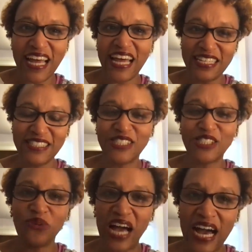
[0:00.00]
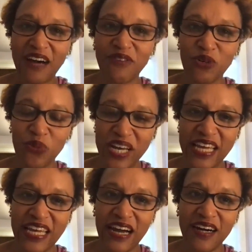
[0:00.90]
And you have a
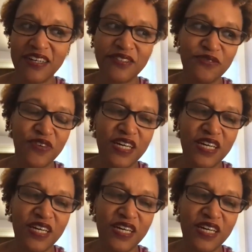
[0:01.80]
way of